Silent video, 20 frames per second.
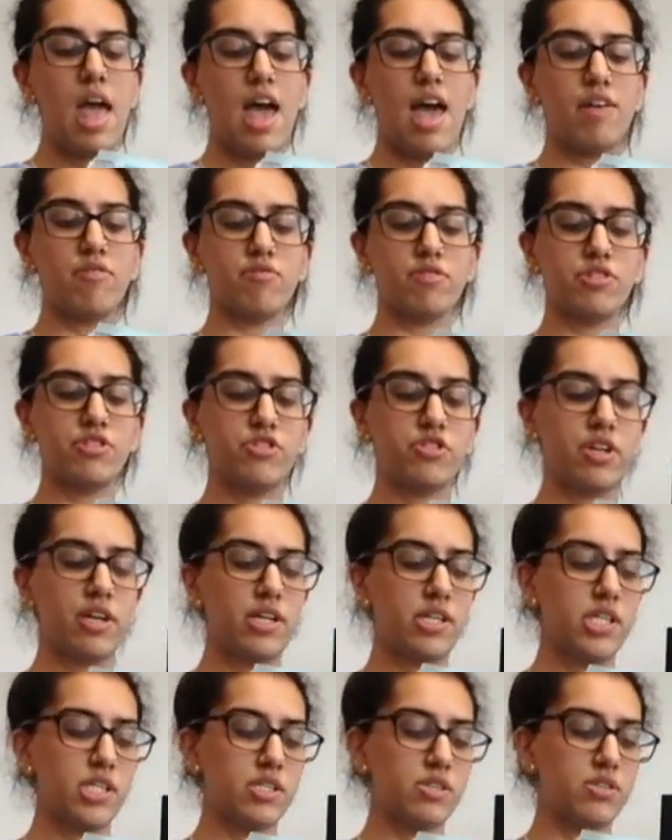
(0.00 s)
and
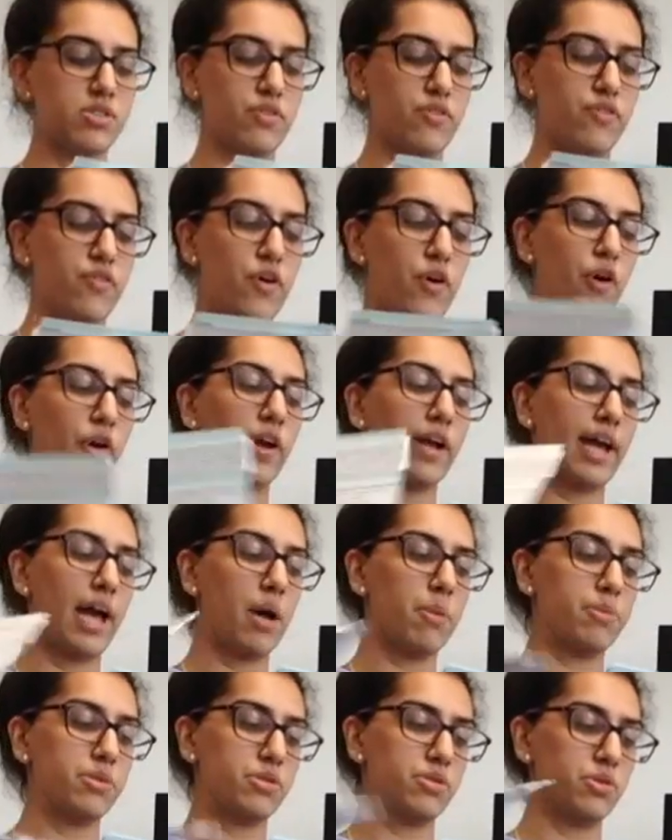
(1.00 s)
restrictions of foreign
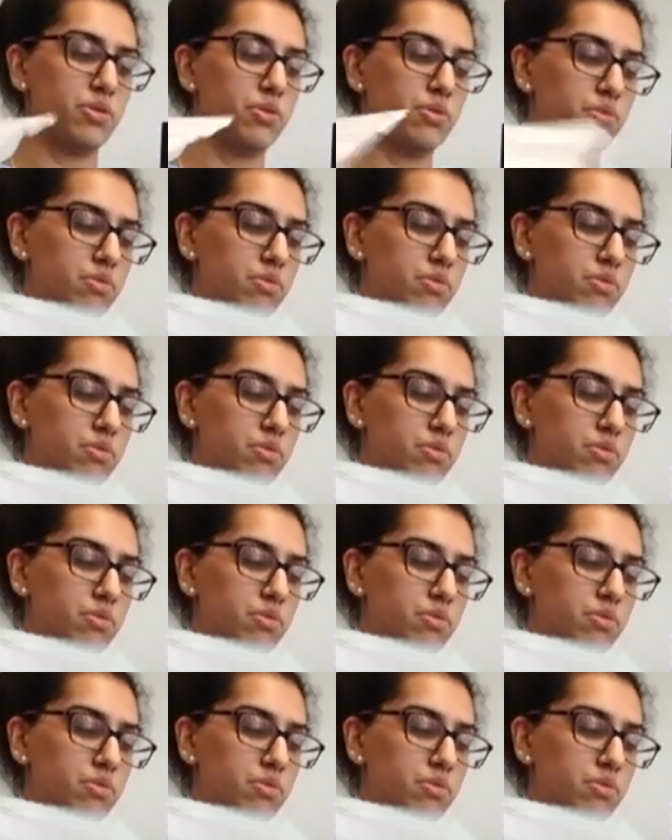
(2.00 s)
capital.